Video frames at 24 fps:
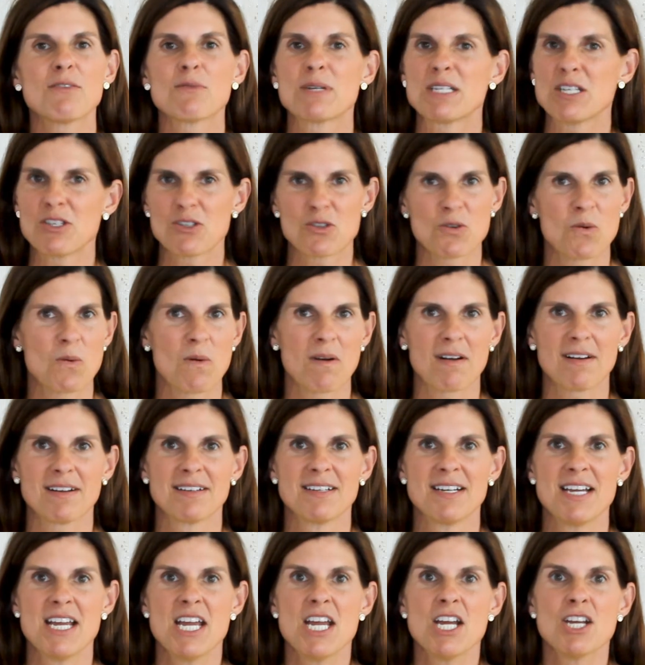restore.
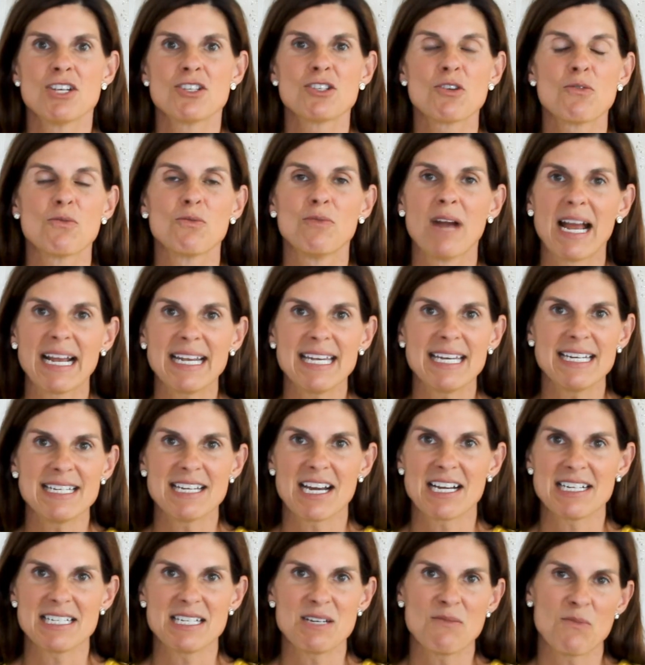So
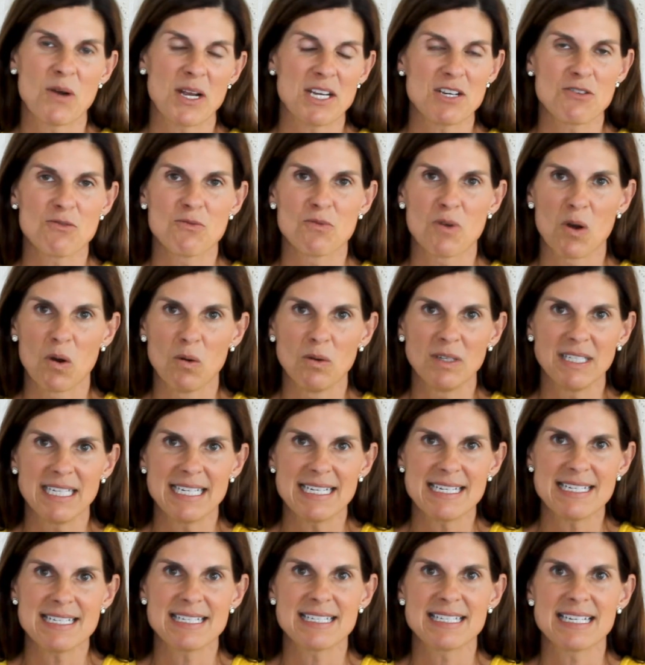recognizing what your role
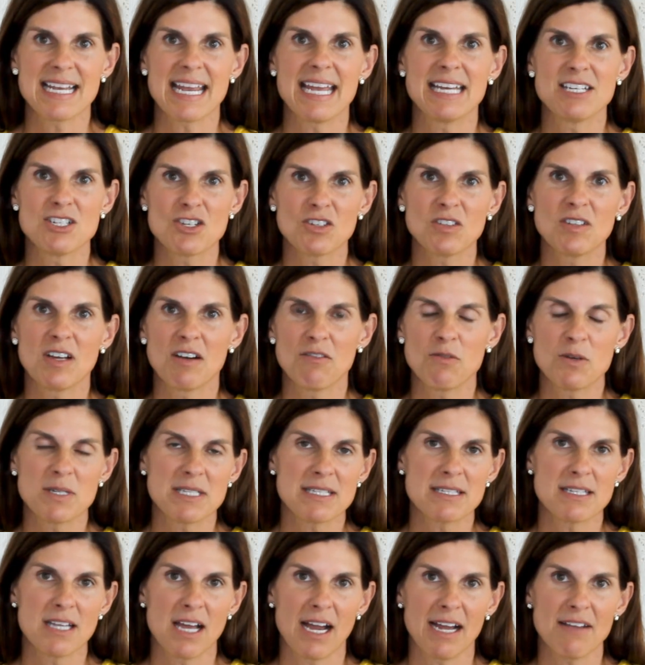is in your loved
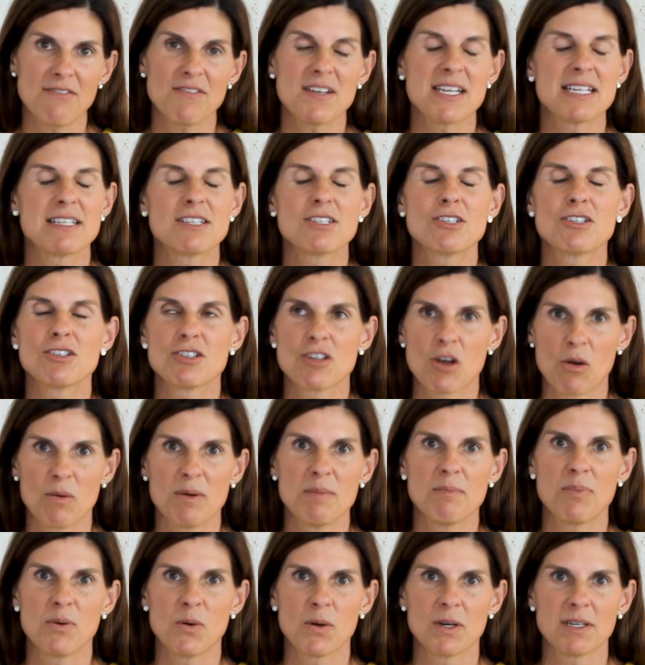one's life is so
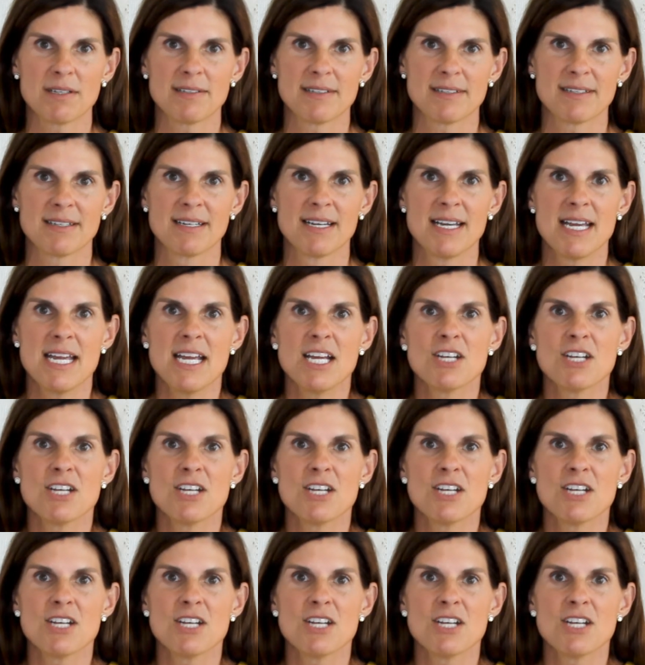important.